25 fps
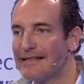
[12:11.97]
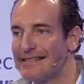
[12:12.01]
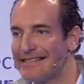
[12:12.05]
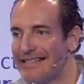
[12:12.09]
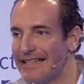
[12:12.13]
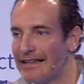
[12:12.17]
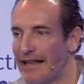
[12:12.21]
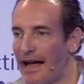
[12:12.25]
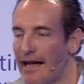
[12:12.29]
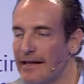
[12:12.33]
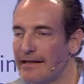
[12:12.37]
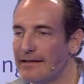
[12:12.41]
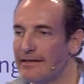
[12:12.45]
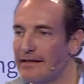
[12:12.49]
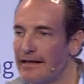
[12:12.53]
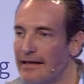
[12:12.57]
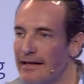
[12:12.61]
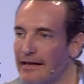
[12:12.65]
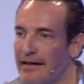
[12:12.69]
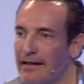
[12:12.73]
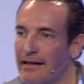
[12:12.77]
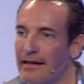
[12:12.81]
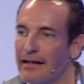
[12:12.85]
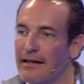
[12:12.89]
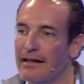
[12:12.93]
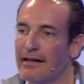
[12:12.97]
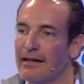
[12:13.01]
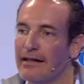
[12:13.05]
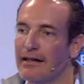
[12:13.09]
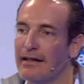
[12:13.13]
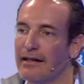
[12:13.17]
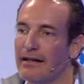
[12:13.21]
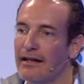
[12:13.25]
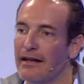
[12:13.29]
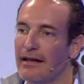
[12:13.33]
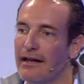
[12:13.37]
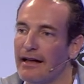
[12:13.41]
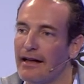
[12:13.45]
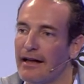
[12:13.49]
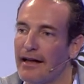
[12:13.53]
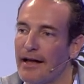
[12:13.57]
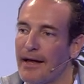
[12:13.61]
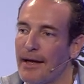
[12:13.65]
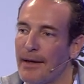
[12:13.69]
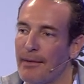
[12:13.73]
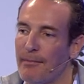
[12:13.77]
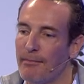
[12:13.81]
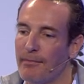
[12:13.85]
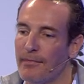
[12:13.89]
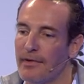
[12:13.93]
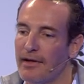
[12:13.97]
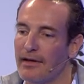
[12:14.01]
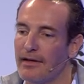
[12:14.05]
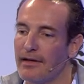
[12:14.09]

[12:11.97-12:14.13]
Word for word: delighting um,